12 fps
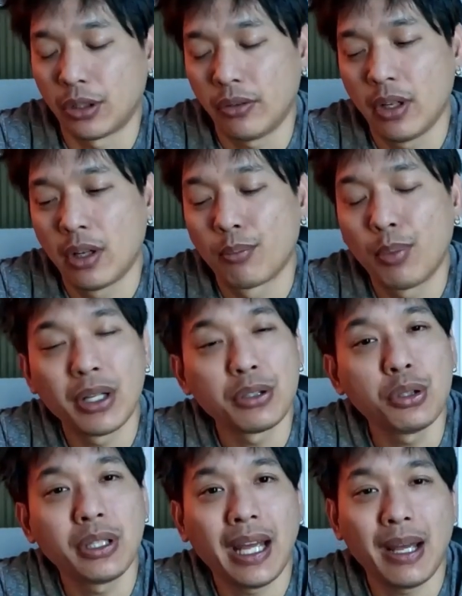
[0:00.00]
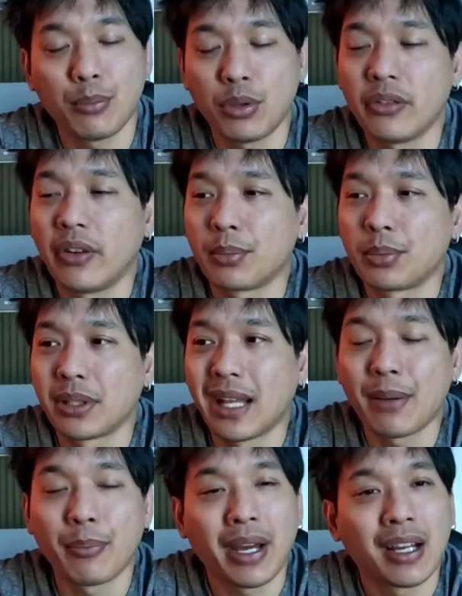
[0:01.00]
but you can't move up to that
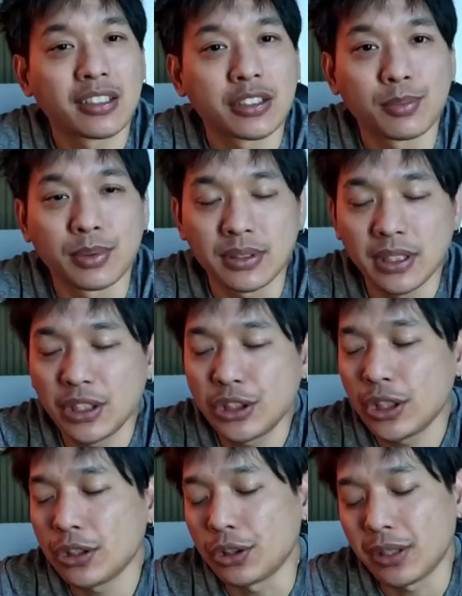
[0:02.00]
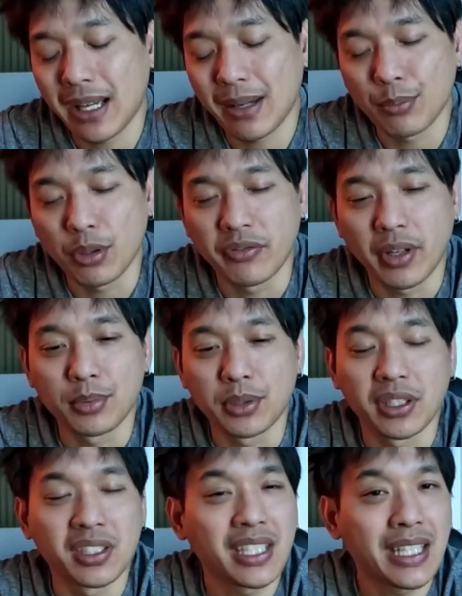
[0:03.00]
manager position, you can't move up to a
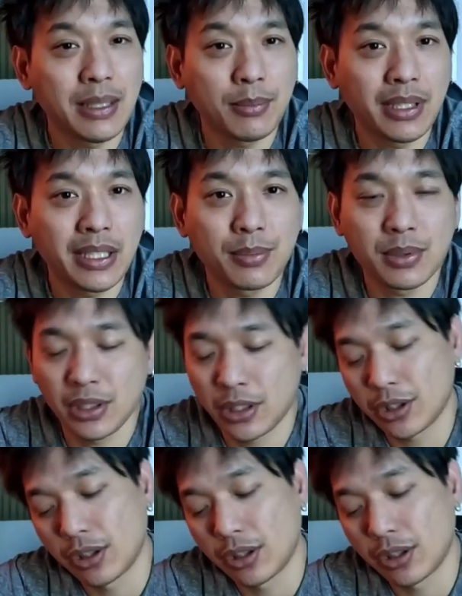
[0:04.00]
team lead position,